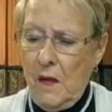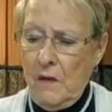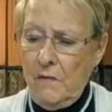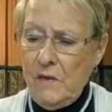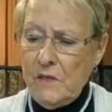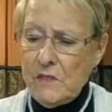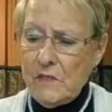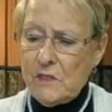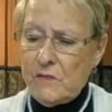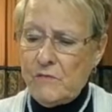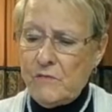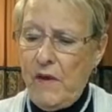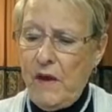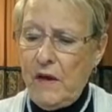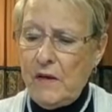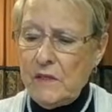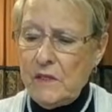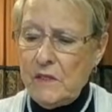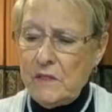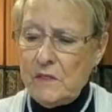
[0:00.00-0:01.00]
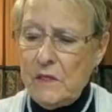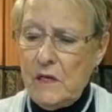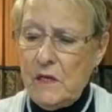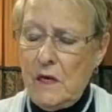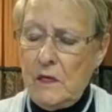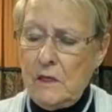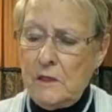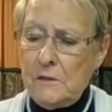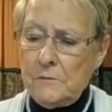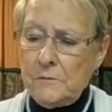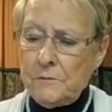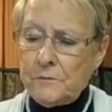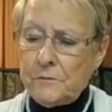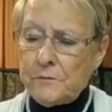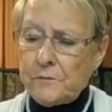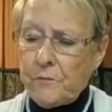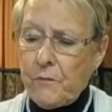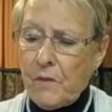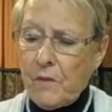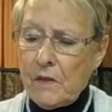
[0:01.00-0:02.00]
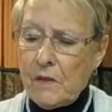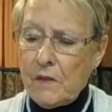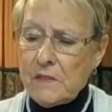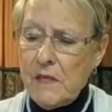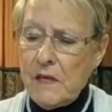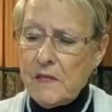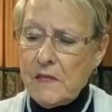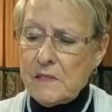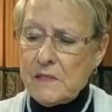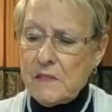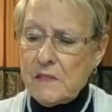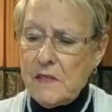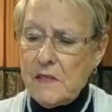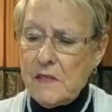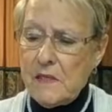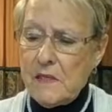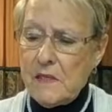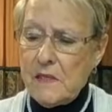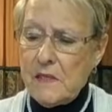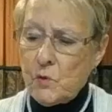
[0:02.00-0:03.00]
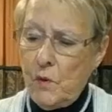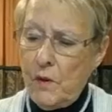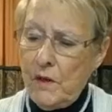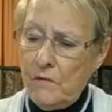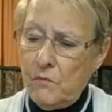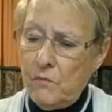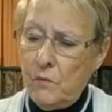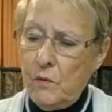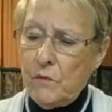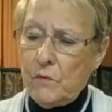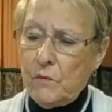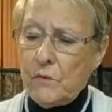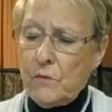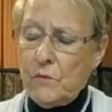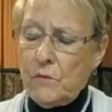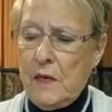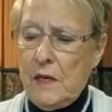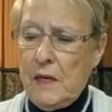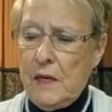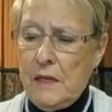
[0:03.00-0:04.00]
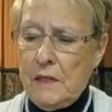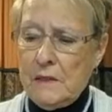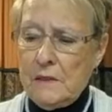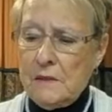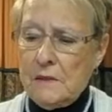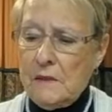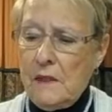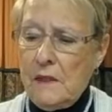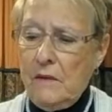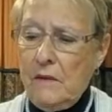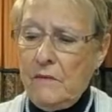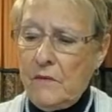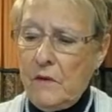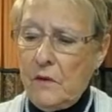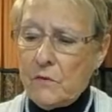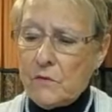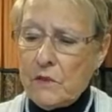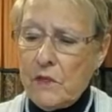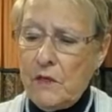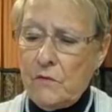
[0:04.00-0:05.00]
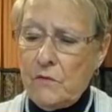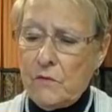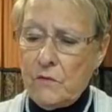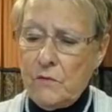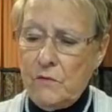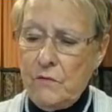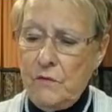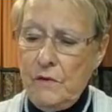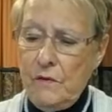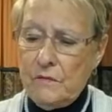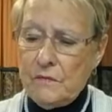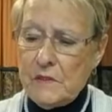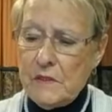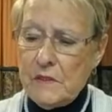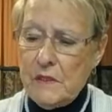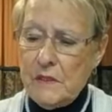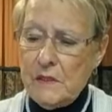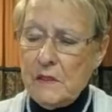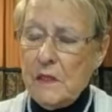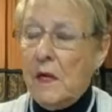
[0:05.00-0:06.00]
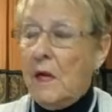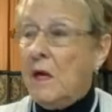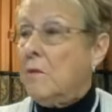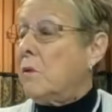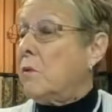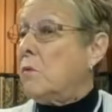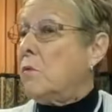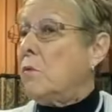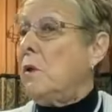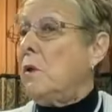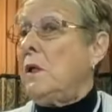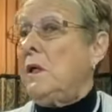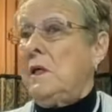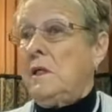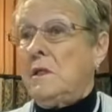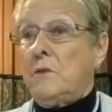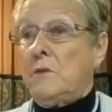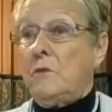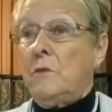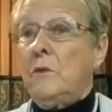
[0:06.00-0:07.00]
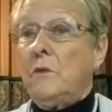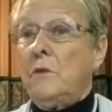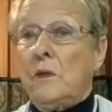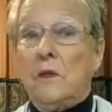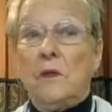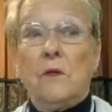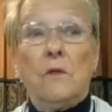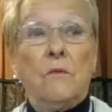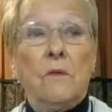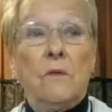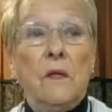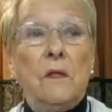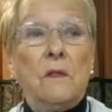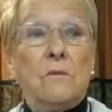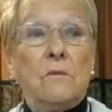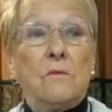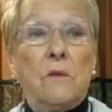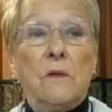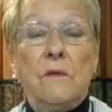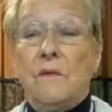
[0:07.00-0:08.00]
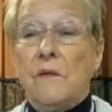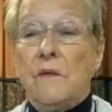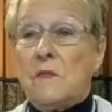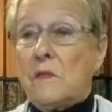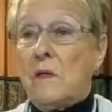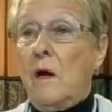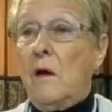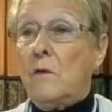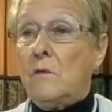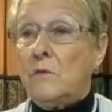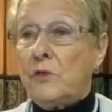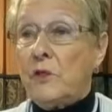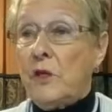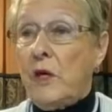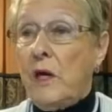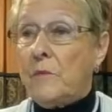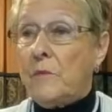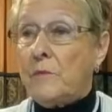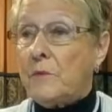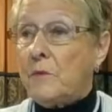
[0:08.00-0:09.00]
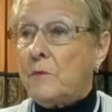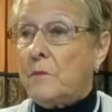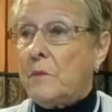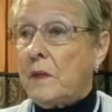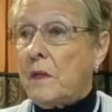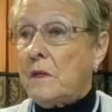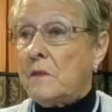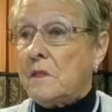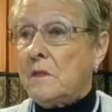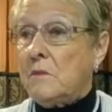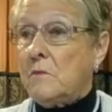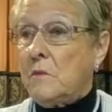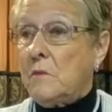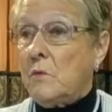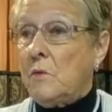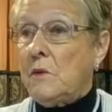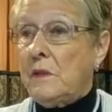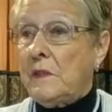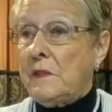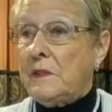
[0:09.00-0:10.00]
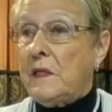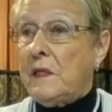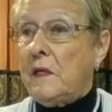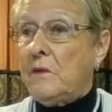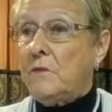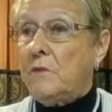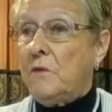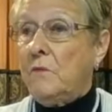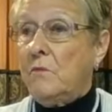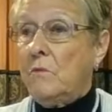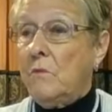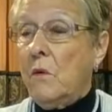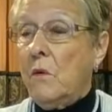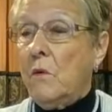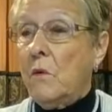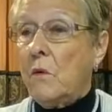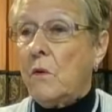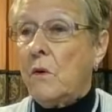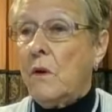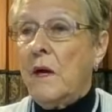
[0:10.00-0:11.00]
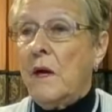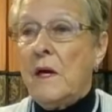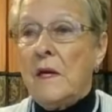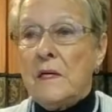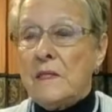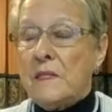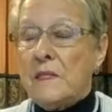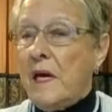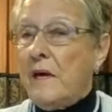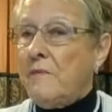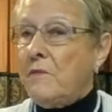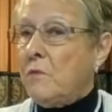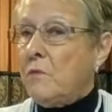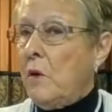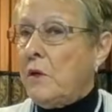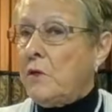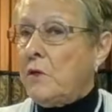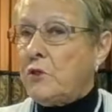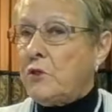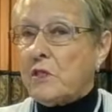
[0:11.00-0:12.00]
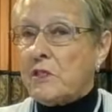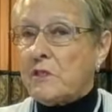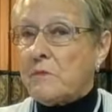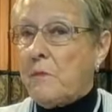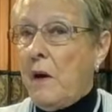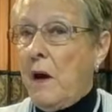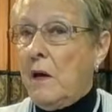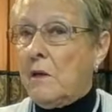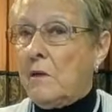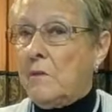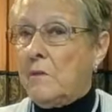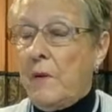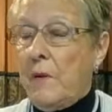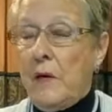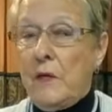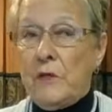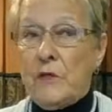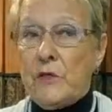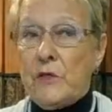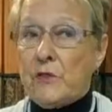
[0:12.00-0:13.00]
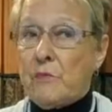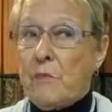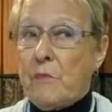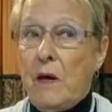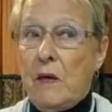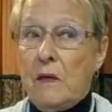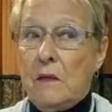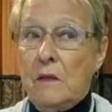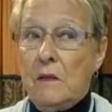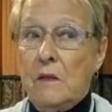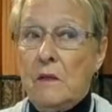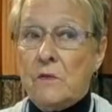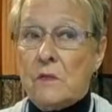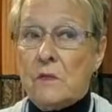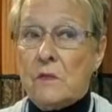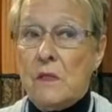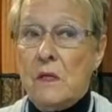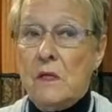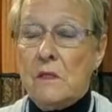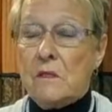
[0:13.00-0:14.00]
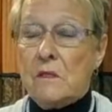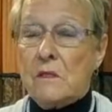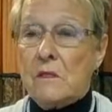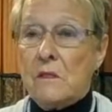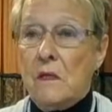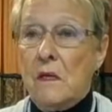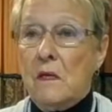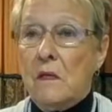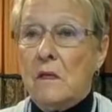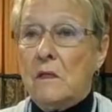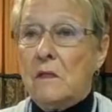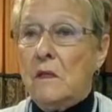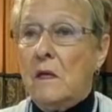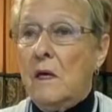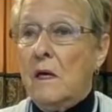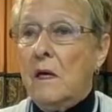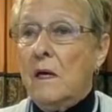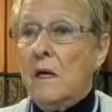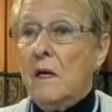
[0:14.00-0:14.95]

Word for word: And this is found in uh, 2 Samuel 12, 1 through 9, and 13 through 15. But really and truly, you need to read this whole chapter because it will really tell you more. David wasn't just punished by losing his son.